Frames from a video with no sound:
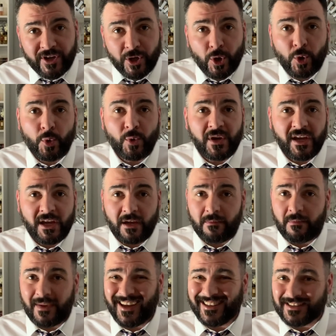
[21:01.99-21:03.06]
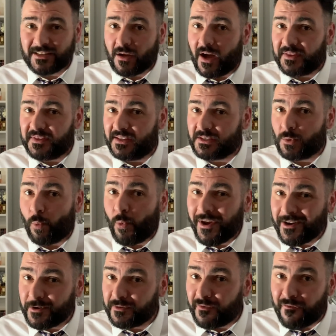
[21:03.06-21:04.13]
cream. It's got this
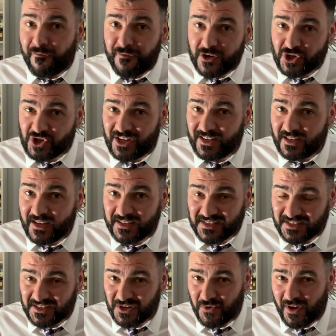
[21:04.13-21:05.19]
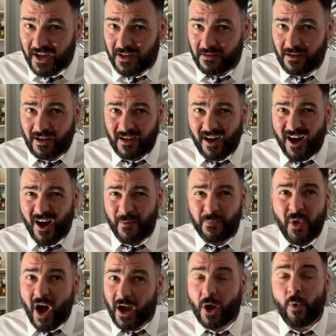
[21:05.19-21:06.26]
weird fishiness to it.
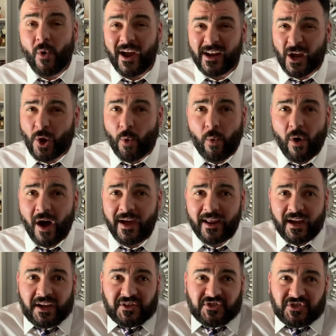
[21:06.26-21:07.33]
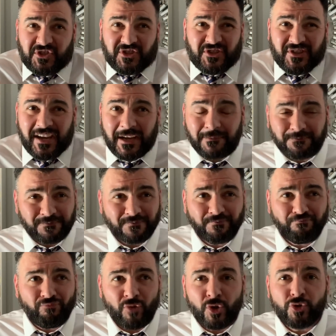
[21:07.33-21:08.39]
Not quite aquatic, it's just like
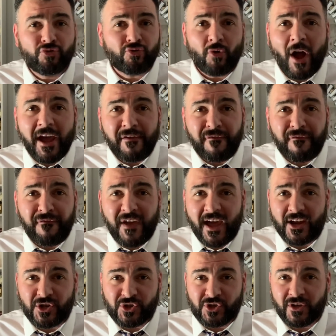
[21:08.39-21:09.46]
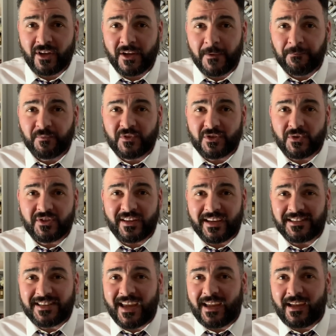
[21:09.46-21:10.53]
dry fish. So it's like
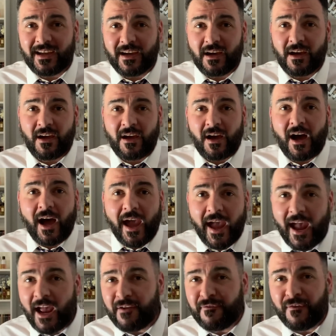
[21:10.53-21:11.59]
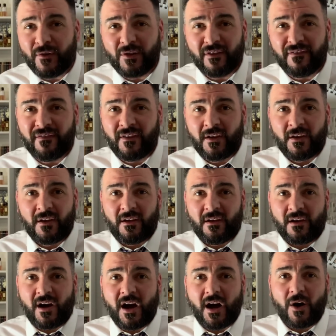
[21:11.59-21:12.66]
taking a handful of
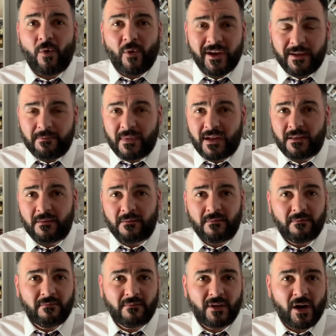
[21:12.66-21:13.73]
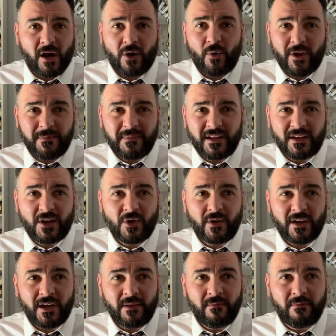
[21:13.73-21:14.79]
ointment
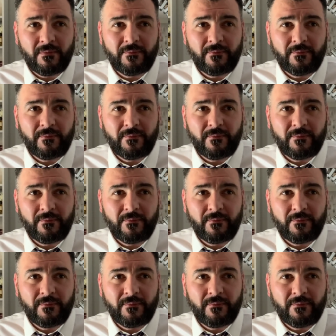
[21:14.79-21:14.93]
cream.